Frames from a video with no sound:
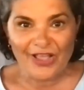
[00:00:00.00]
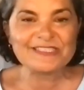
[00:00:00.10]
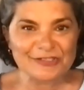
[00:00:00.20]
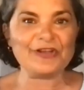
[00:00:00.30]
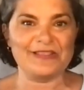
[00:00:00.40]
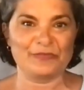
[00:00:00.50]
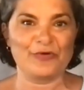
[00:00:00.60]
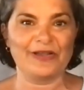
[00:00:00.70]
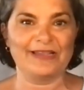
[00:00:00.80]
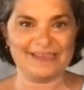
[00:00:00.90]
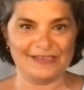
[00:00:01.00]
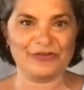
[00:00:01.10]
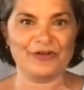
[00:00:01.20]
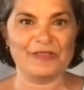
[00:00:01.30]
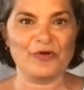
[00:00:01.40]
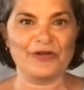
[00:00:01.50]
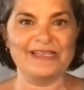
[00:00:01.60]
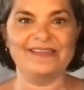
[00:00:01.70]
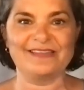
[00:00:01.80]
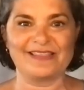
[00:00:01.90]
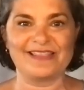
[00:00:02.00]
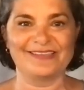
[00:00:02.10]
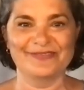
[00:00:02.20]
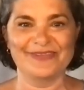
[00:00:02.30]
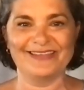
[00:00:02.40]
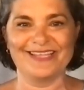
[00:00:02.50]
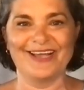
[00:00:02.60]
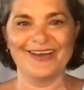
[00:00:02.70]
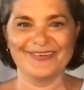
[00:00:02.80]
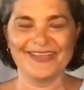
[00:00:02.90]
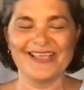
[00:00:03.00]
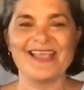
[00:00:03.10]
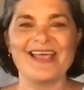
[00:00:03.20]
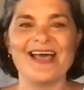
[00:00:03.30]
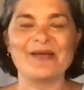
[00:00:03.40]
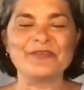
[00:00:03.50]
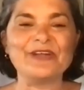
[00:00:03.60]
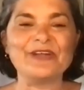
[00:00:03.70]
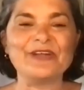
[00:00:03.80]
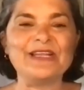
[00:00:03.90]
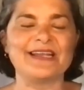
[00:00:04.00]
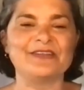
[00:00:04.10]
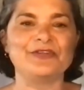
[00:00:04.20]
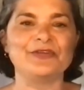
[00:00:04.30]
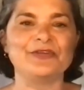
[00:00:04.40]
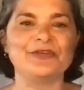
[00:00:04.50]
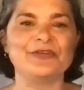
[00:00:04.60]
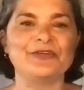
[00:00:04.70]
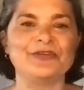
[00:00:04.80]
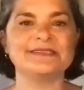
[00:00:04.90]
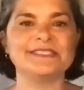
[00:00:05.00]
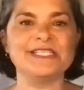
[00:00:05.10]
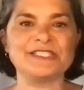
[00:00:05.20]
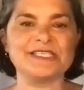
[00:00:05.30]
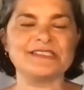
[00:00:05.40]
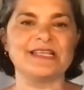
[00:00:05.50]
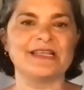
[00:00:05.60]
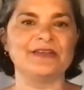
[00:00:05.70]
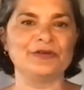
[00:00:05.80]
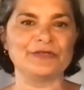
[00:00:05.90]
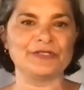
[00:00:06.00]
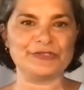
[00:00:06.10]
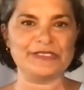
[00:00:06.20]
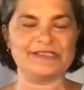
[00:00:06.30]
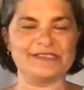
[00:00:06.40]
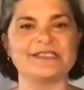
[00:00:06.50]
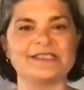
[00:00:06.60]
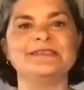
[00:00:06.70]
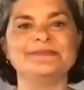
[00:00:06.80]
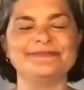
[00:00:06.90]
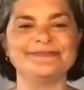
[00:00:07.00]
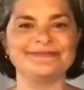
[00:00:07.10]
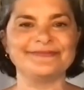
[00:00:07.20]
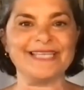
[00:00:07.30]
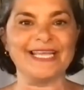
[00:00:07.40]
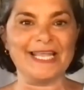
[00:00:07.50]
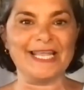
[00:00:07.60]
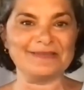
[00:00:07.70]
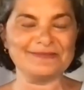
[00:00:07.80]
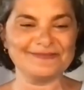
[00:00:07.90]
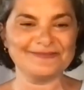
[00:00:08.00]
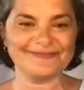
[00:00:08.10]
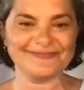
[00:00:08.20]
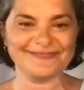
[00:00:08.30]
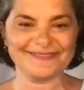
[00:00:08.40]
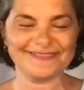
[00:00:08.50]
And it was 6:30 this morning, 6:30 in the morning, he said that to me. So I'm really excited to teach this and do retreats again.